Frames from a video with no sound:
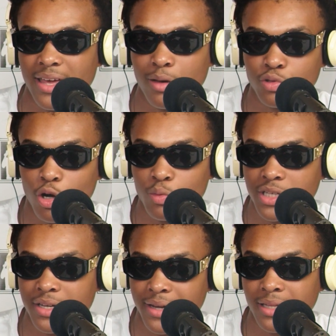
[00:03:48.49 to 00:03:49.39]
it was always
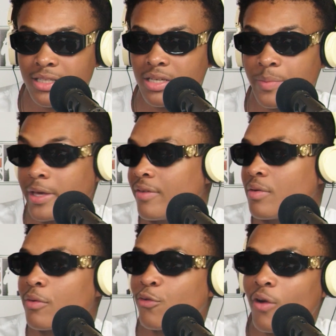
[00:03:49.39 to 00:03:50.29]
connected to me even
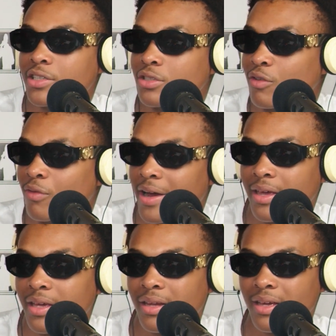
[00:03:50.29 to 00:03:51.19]
before I start
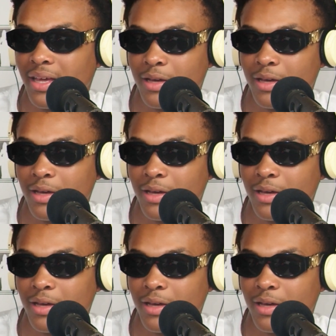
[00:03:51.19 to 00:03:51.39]
writing. Right.